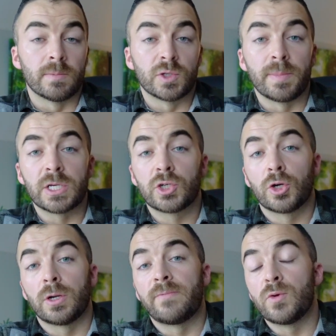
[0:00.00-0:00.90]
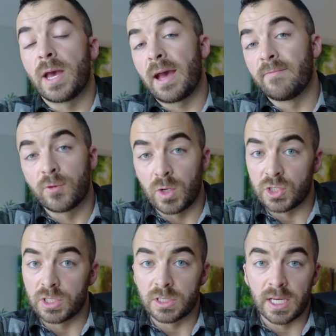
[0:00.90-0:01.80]
So make sure if you have
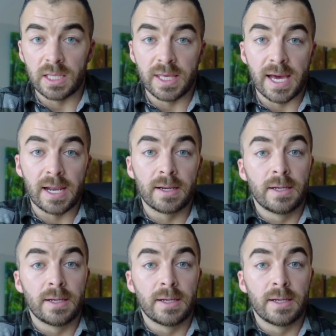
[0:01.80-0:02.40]
questions like that,